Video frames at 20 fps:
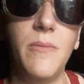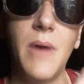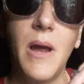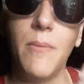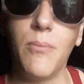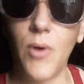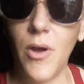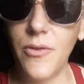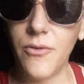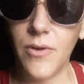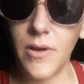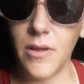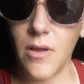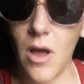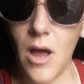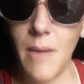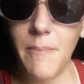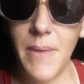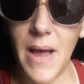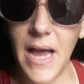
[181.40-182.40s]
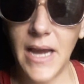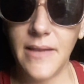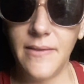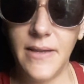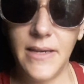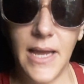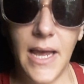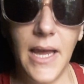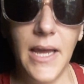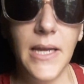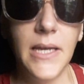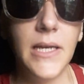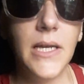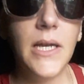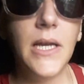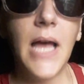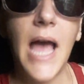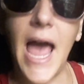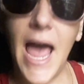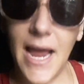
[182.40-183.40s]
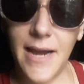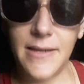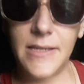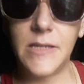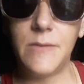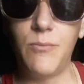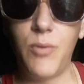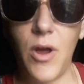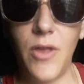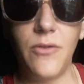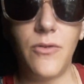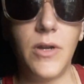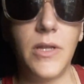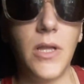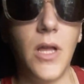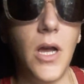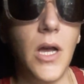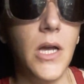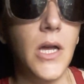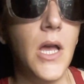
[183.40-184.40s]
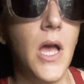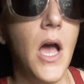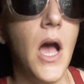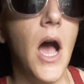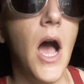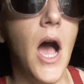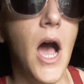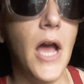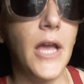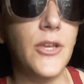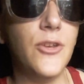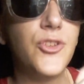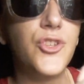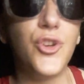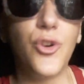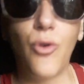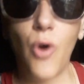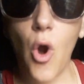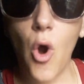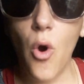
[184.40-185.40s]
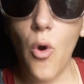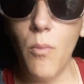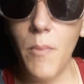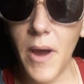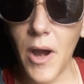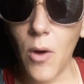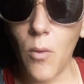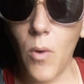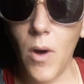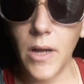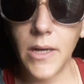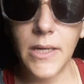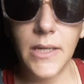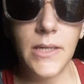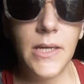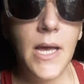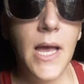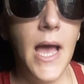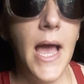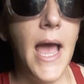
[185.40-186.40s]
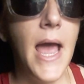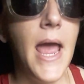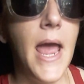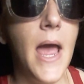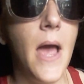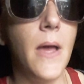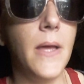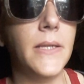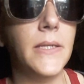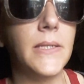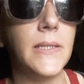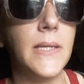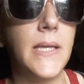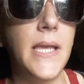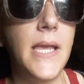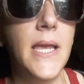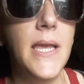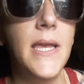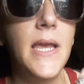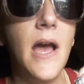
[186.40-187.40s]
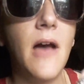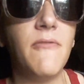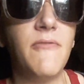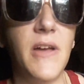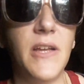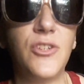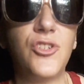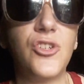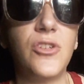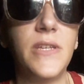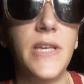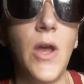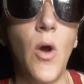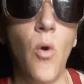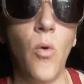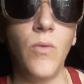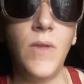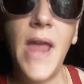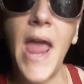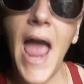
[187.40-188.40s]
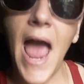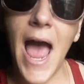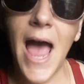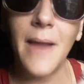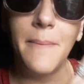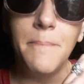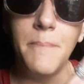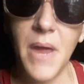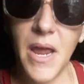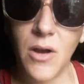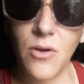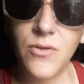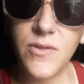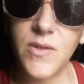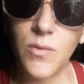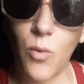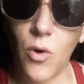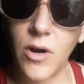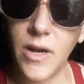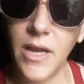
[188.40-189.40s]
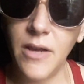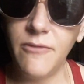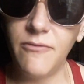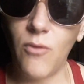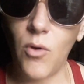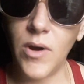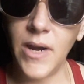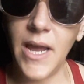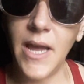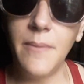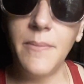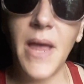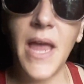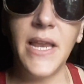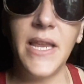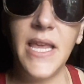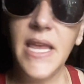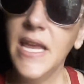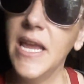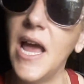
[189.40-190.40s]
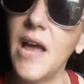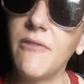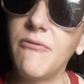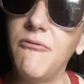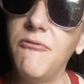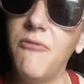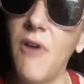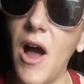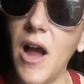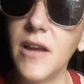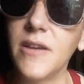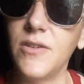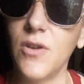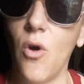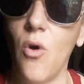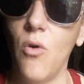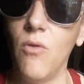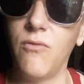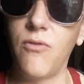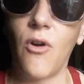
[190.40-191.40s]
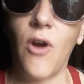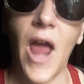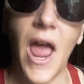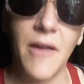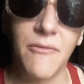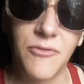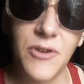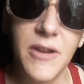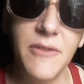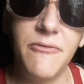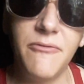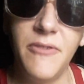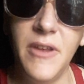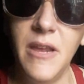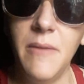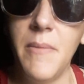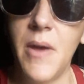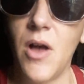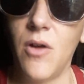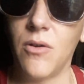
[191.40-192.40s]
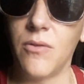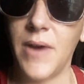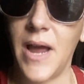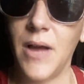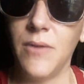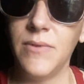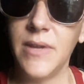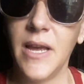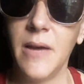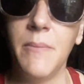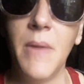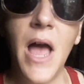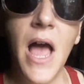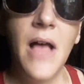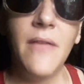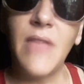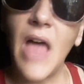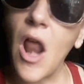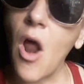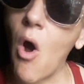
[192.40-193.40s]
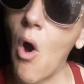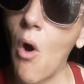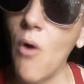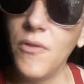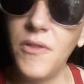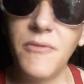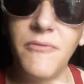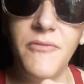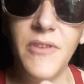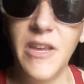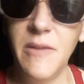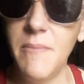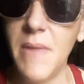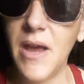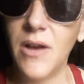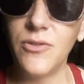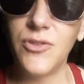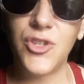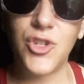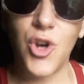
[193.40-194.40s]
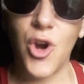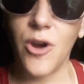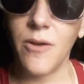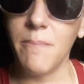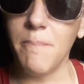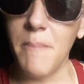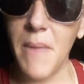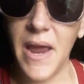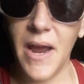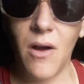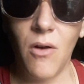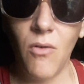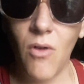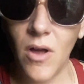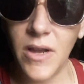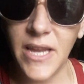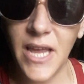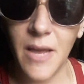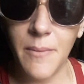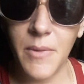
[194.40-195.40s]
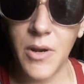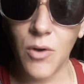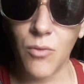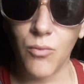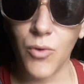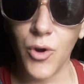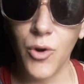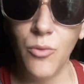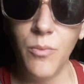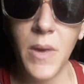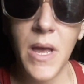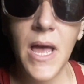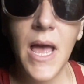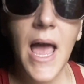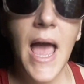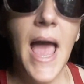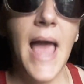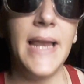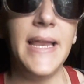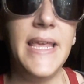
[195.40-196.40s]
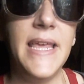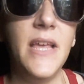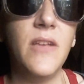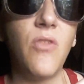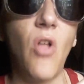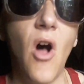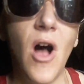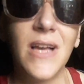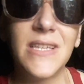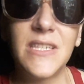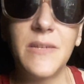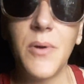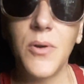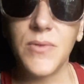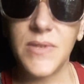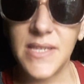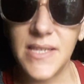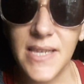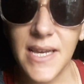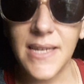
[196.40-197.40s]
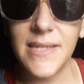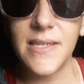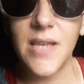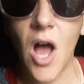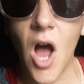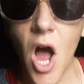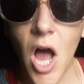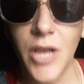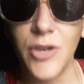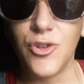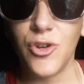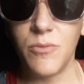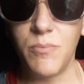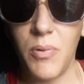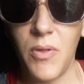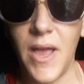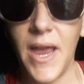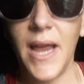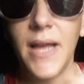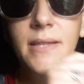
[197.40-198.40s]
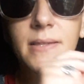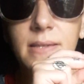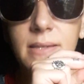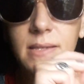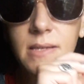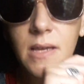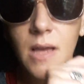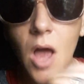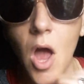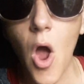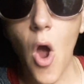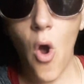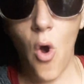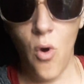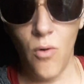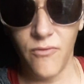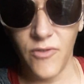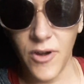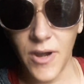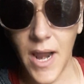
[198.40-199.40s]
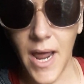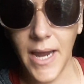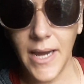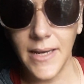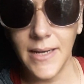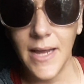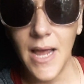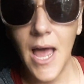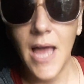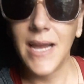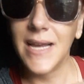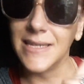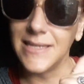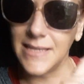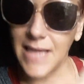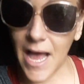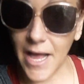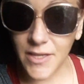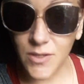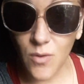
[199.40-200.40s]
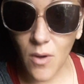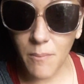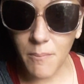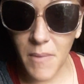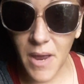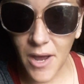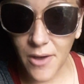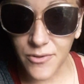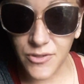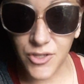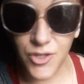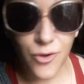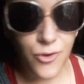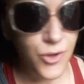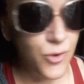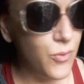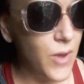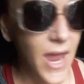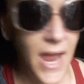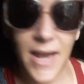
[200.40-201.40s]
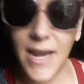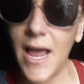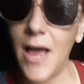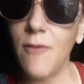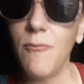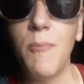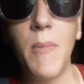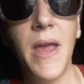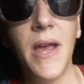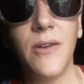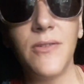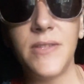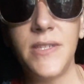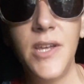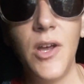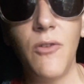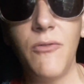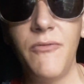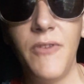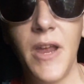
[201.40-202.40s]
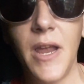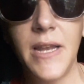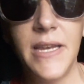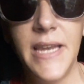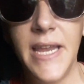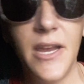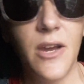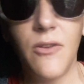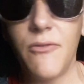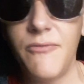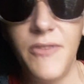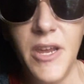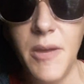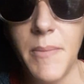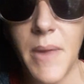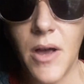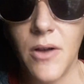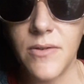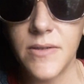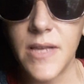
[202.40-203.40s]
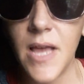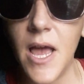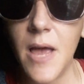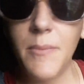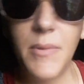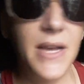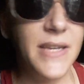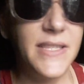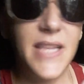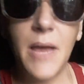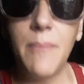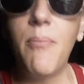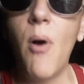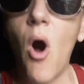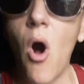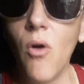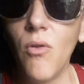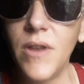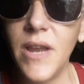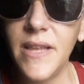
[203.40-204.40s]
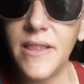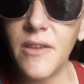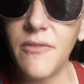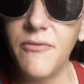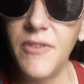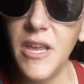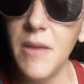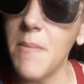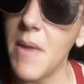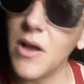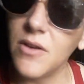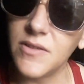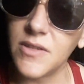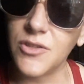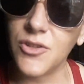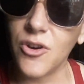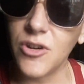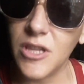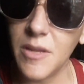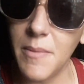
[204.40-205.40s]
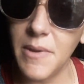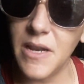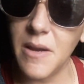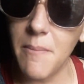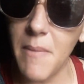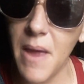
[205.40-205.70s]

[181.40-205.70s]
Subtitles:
my brother-in-law, back in the day, ex-brother-in-law, used to grow marijuana. And he eventually only had males working for him, and he had fucked over every female around him, that all the females turned male on him in a room, and he lost about 600 plants overnight, because that's what males do. You can't have males near females because they pollinate the females and turn them into